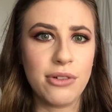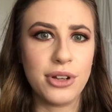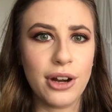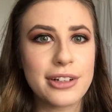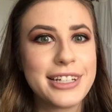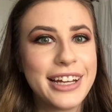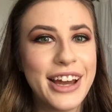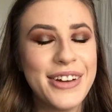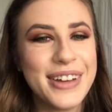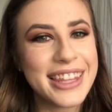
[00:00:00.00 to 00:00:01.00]
dark to
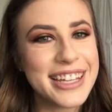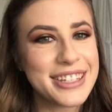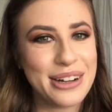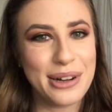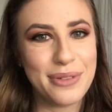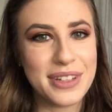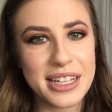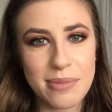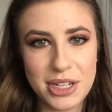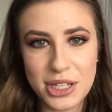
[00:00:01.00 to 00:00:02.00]
go with this or if it's
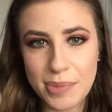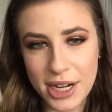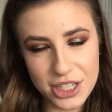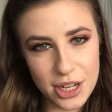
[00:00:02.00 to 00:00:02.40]
going to be too much.